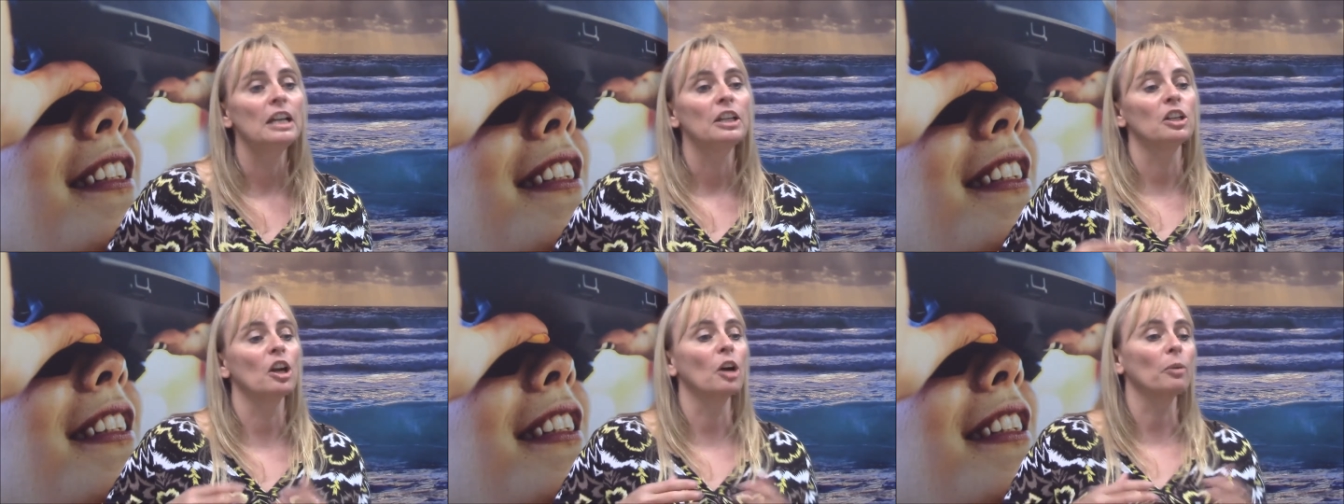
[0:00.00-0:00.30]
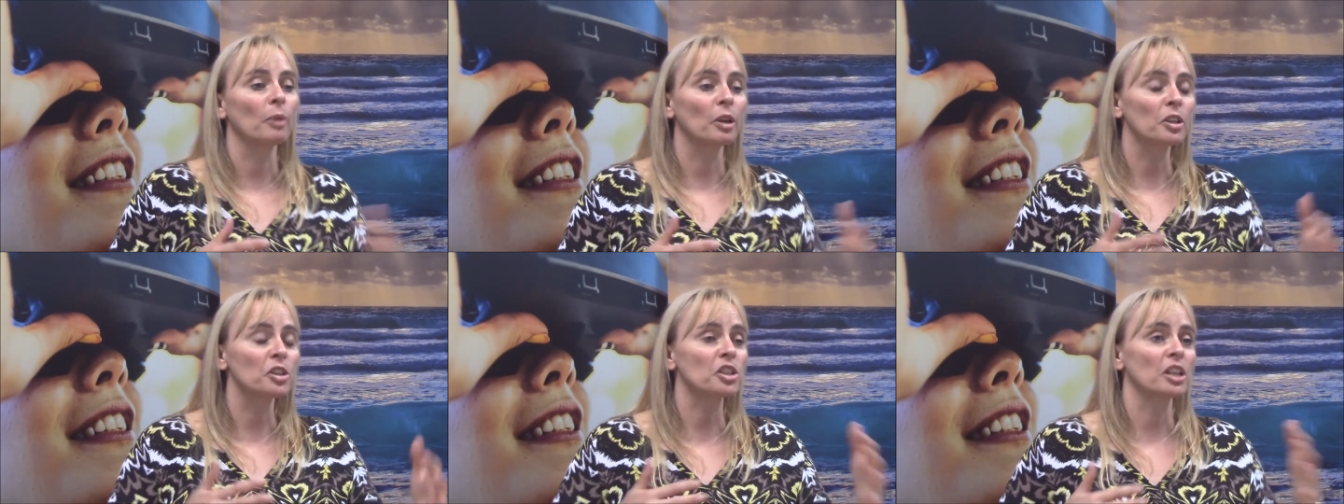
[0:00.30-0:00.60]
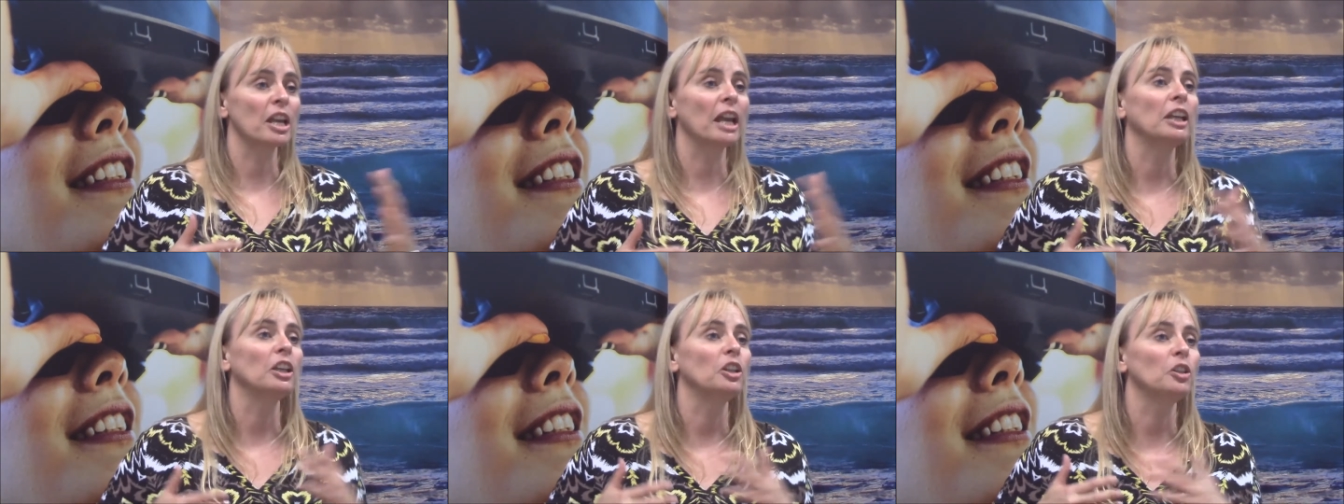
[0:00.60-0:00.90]
Now, I'm not
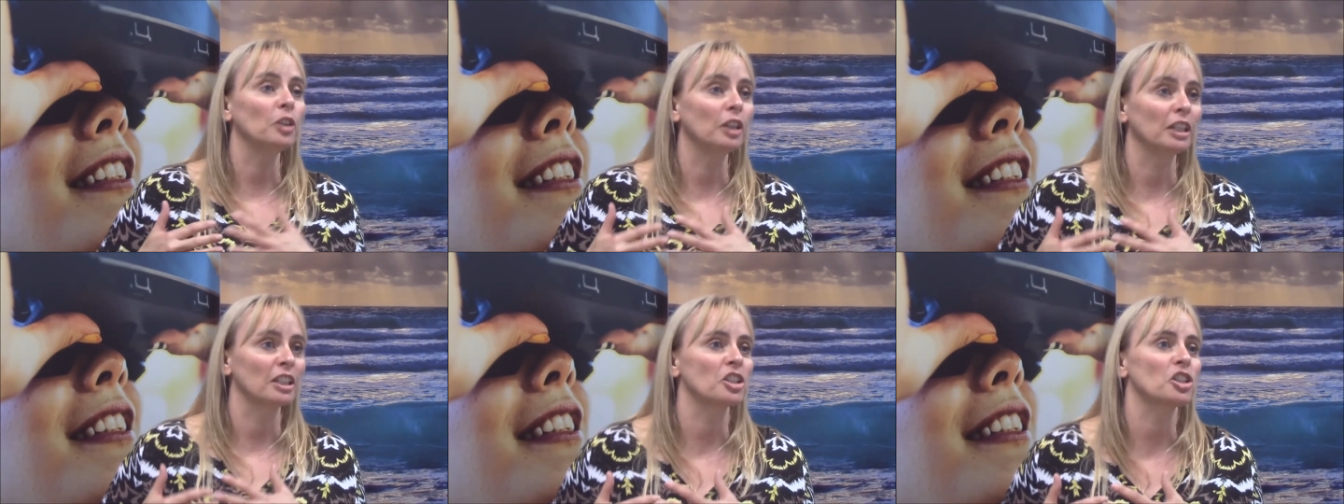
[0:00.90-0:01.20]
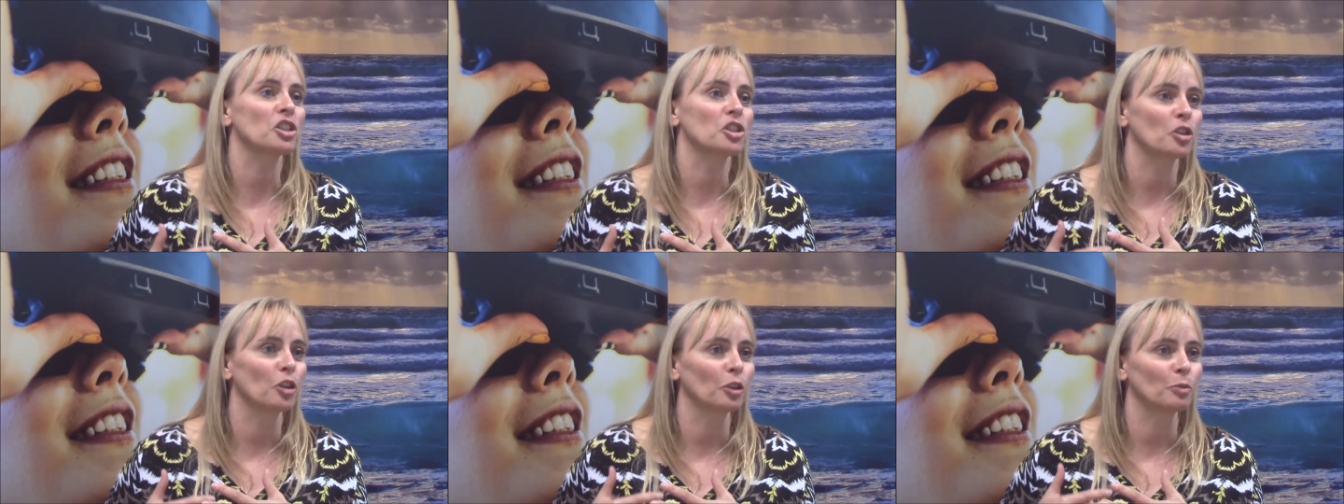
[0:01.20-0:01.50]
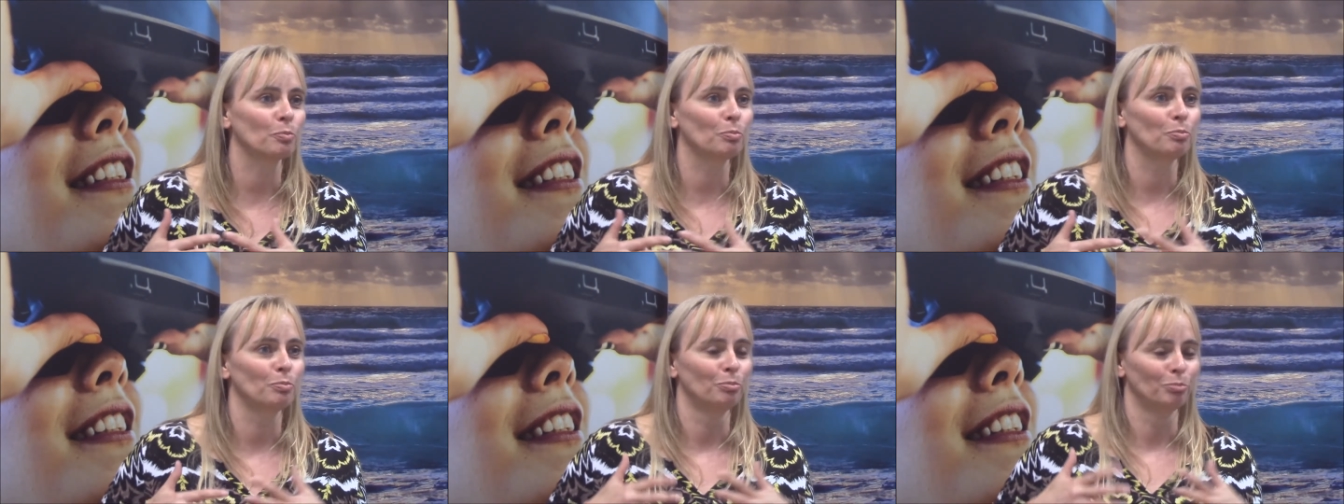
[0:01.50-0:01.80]
saying you can
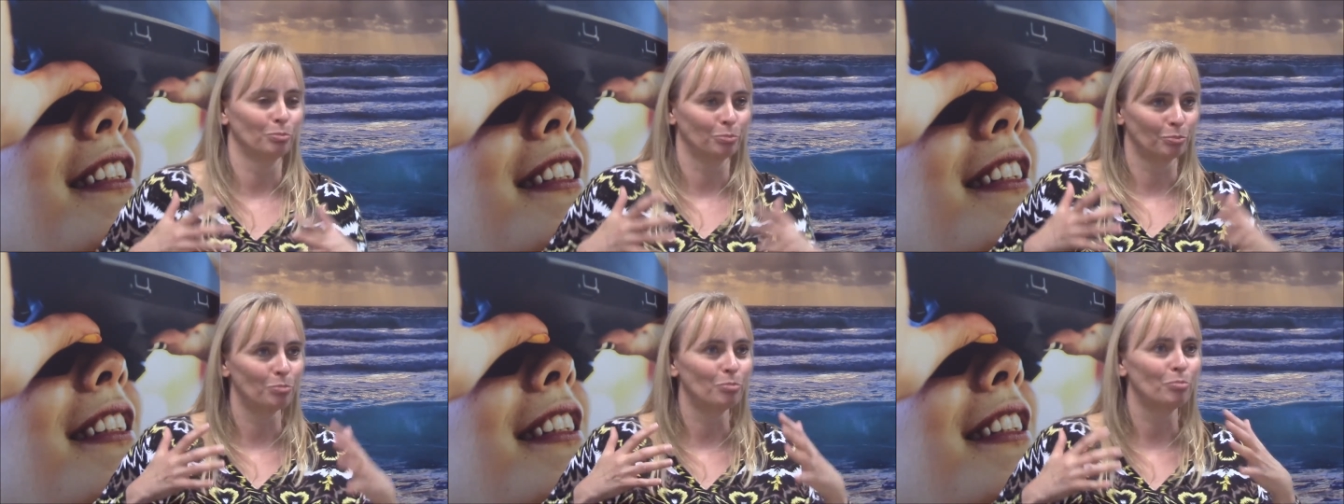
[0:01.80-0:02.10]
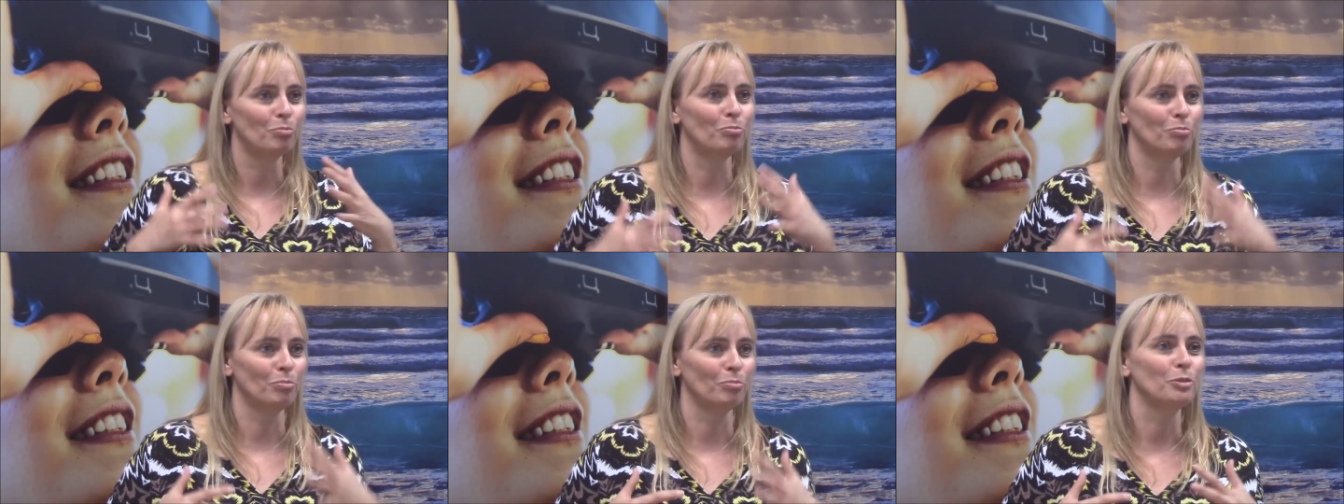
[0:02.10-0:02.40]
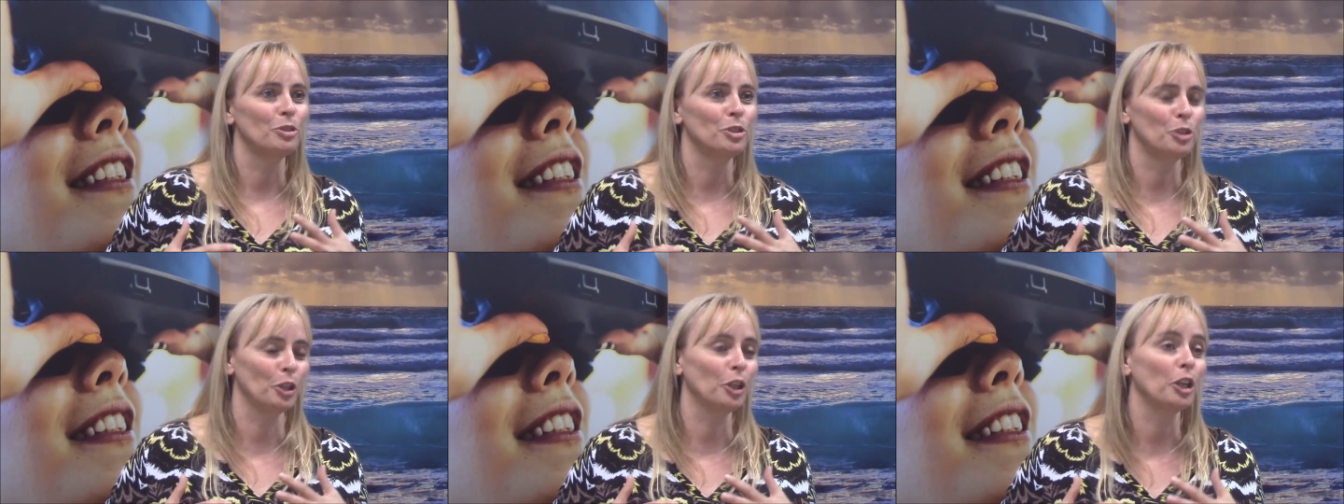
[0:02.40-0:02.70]
start
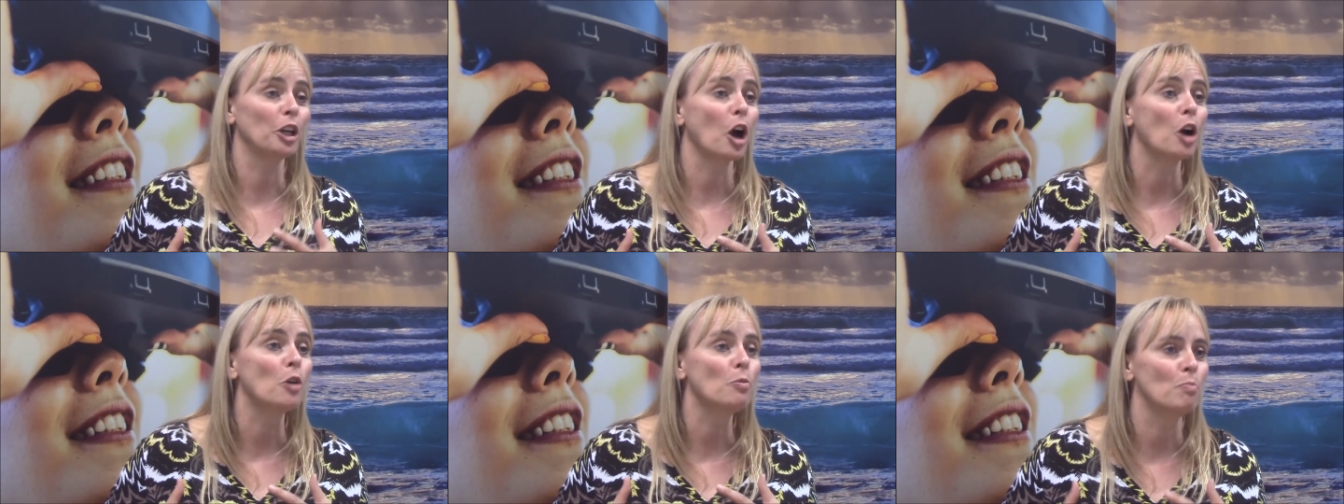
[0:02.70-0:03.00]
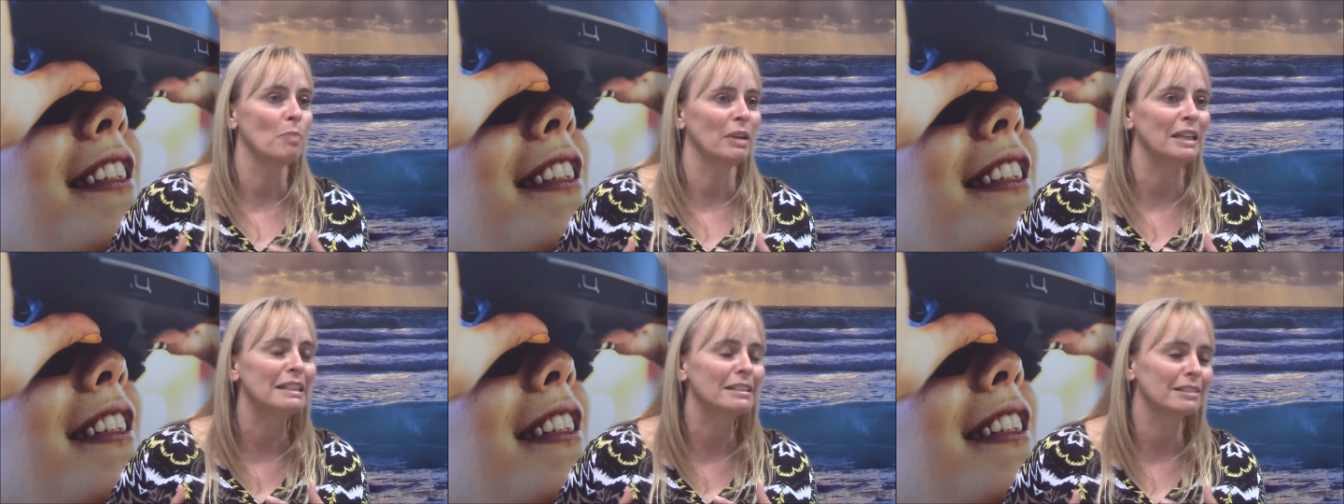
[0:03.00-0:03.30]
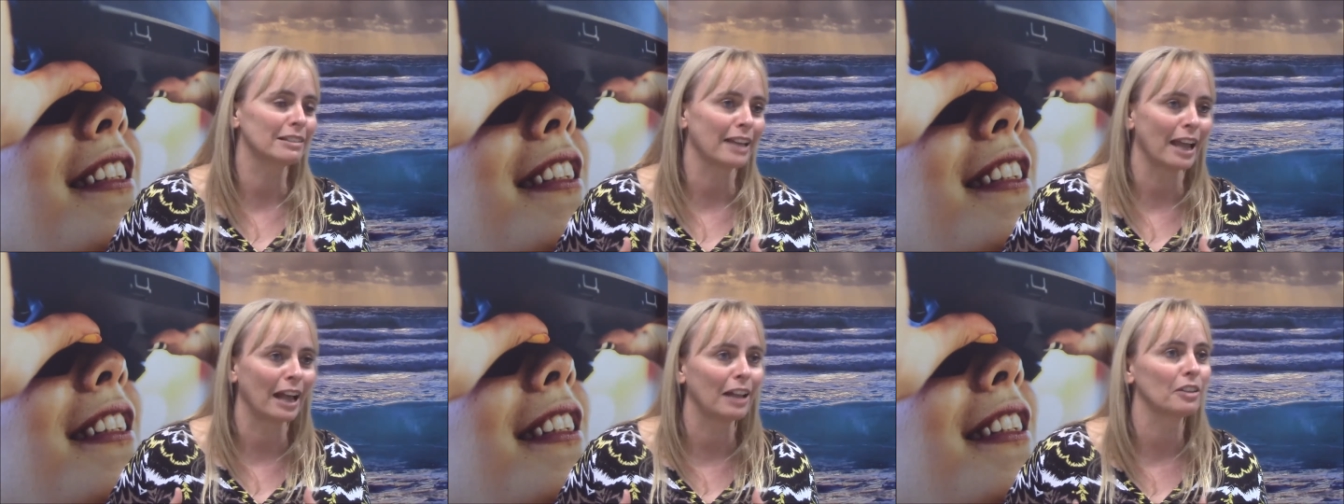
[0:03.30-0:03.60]
doing your own
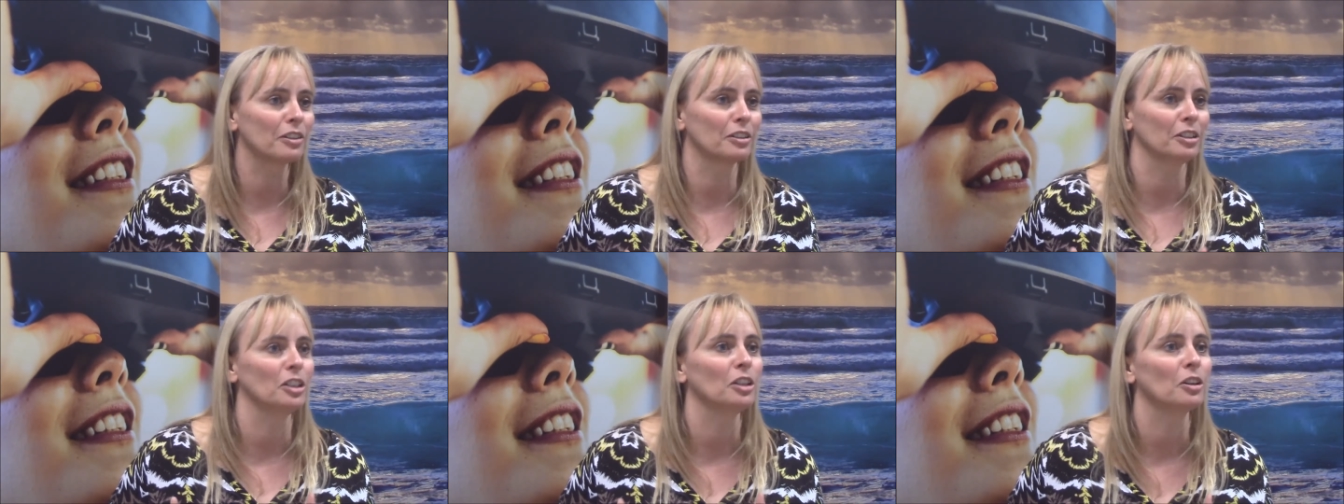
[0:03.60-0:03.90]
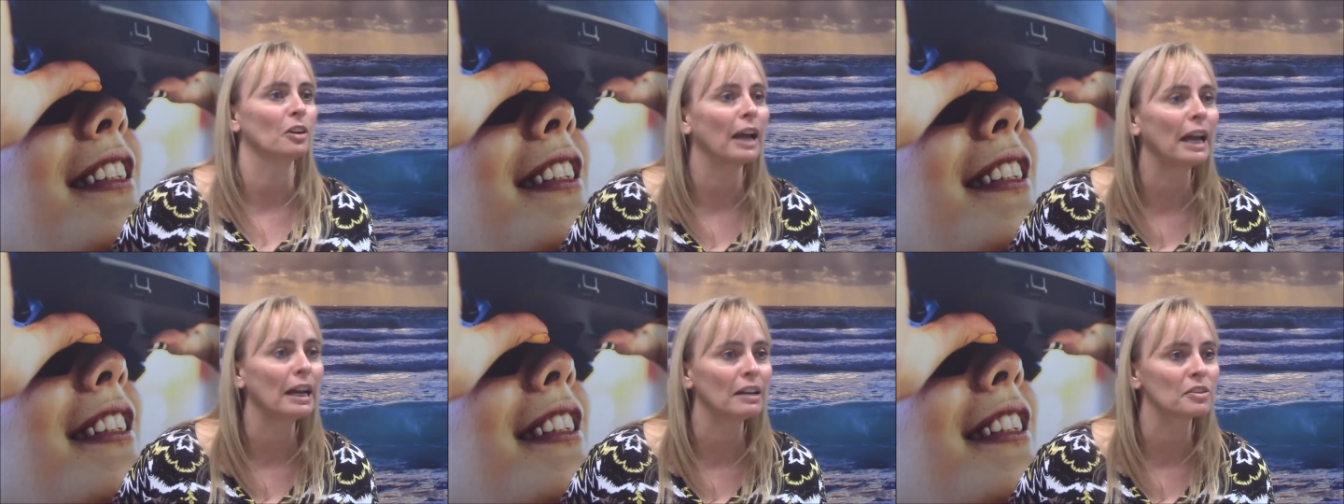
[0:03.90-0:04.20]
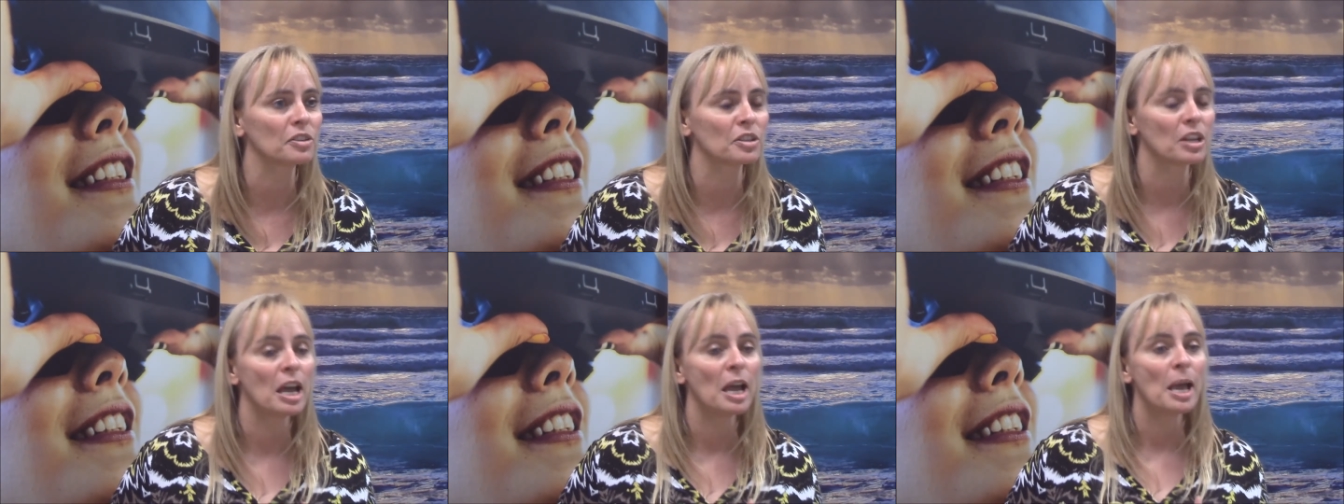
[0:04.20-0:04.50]
mental health in your
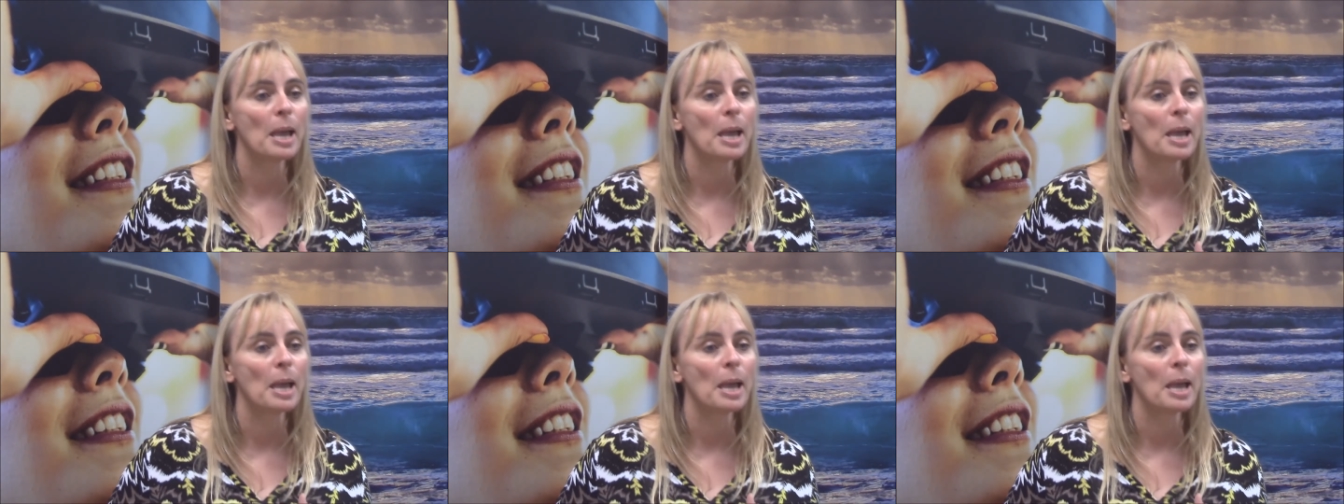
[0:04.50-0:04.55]
house,